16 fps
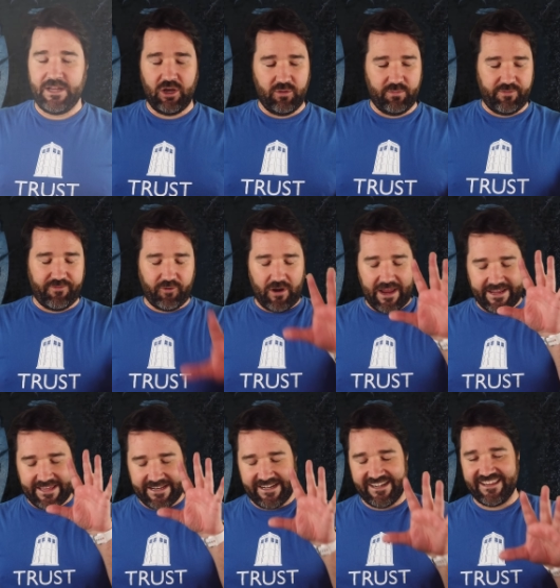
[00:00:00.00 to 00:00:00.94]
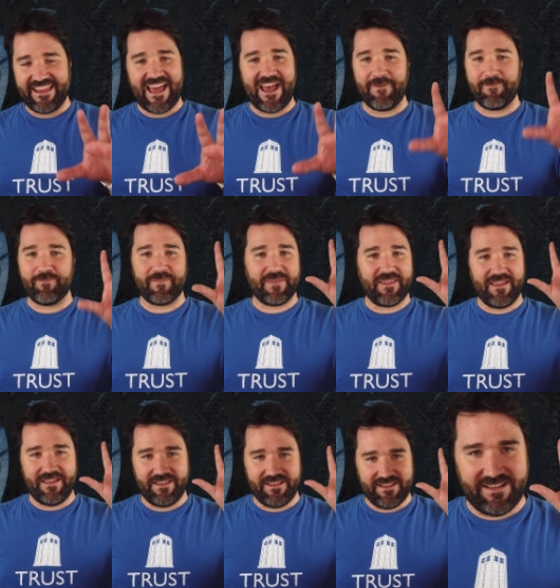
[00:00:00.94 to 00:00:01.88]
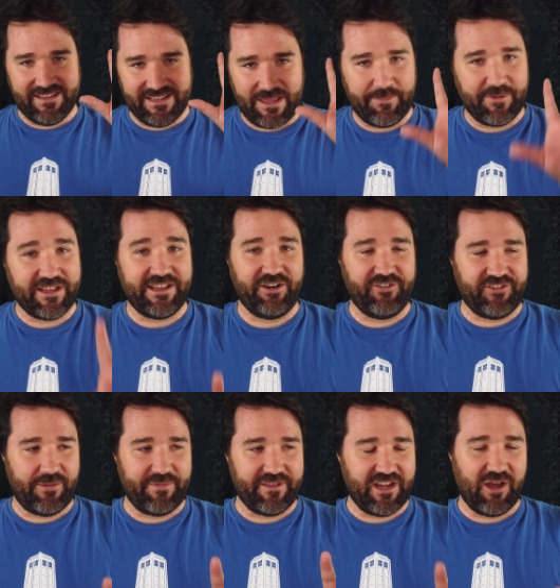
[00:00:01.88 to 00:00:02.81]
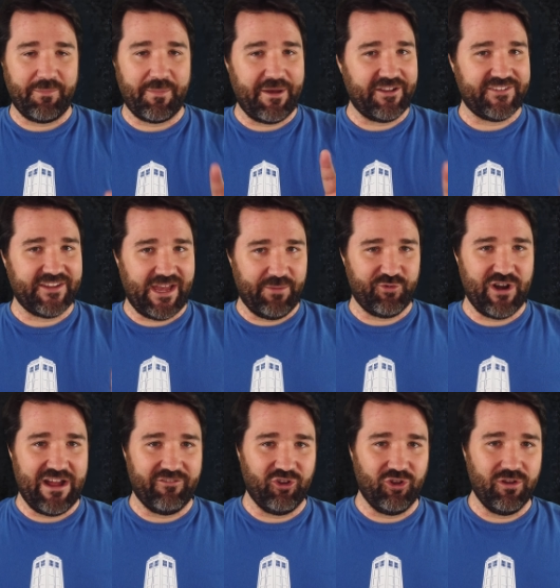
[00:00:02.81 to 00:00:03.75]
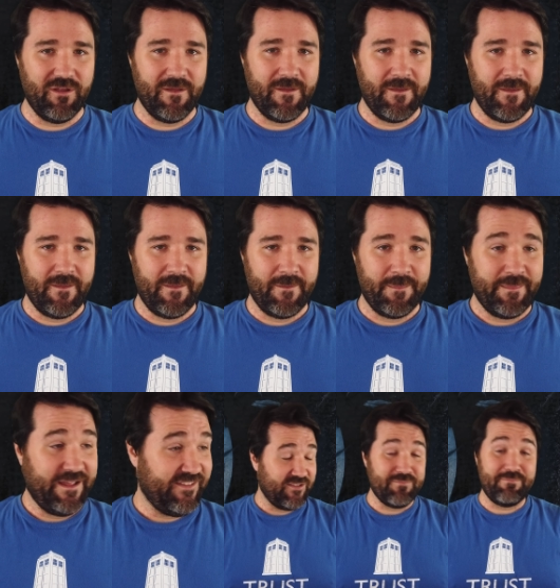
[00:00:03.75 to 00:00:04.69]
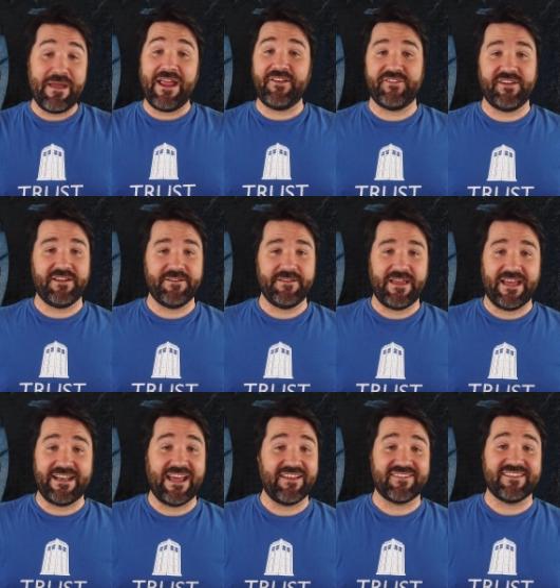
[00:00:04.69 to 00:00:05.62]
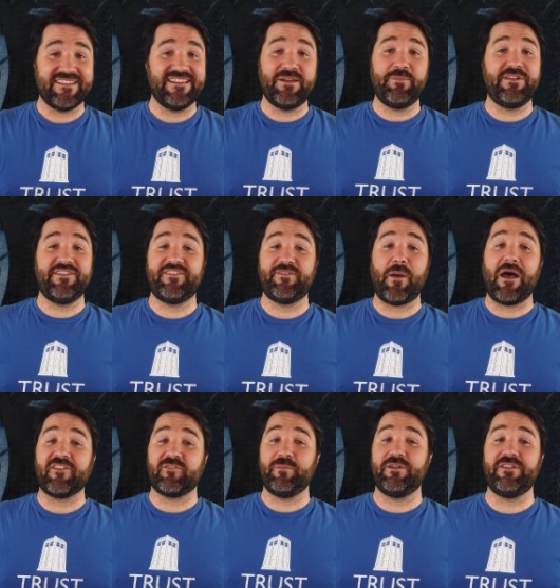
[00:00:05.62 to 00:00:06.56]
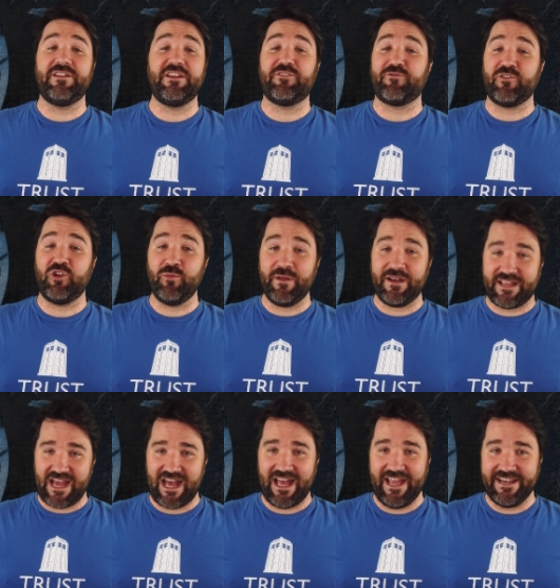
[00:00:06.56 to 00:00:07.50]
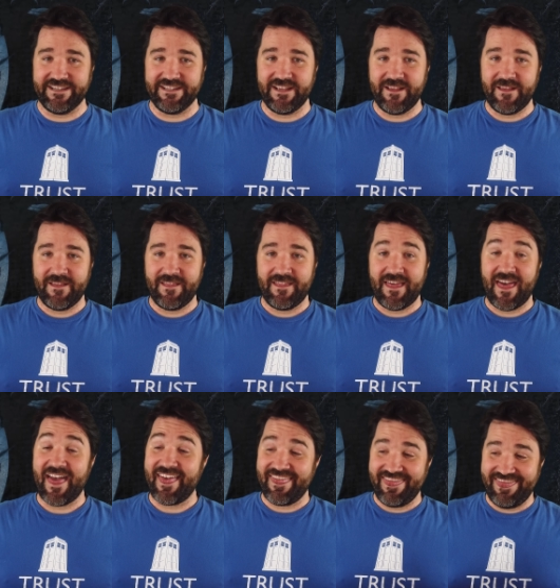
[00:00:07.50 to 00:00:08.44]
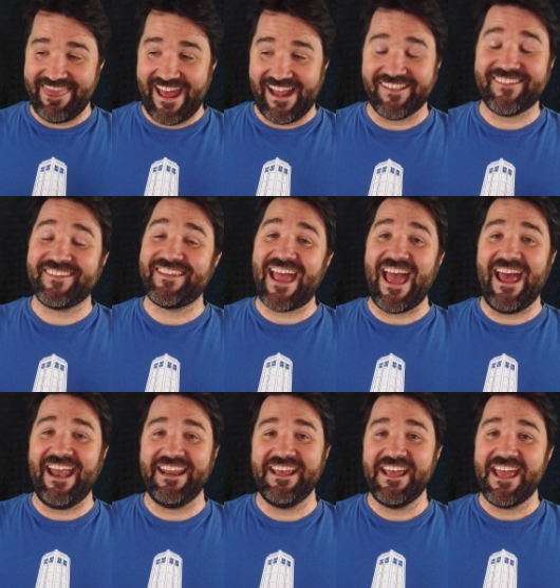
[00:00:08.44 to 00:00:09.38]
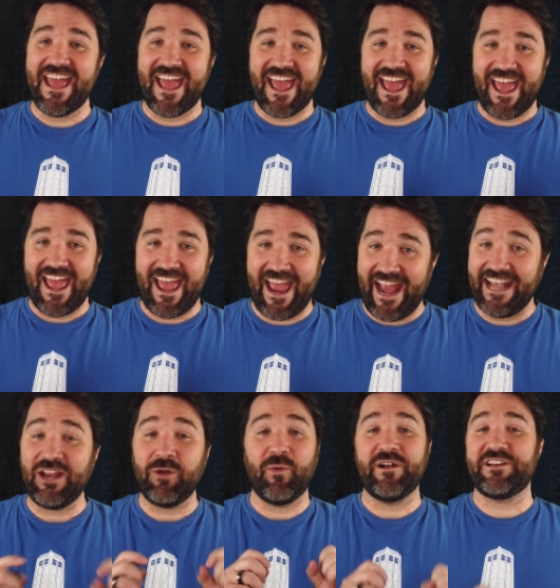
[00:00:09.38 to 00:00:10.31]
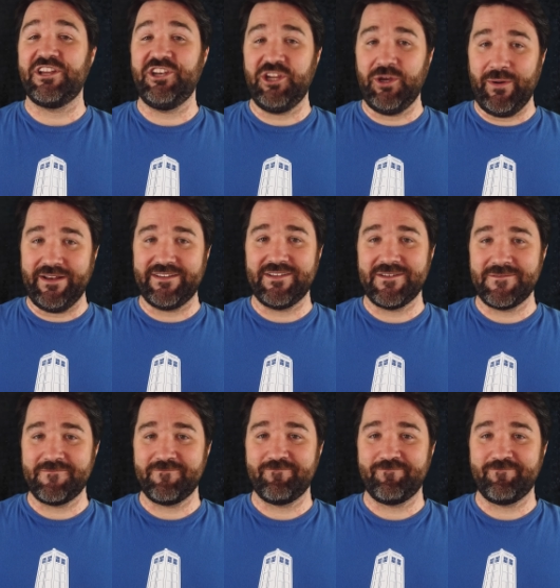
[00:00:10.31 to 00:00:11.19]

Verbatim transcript: Now, before I get into that, let me clear something up about time travel. It's amazing and has limitless possibilities for humankind. That said, anyone can do it.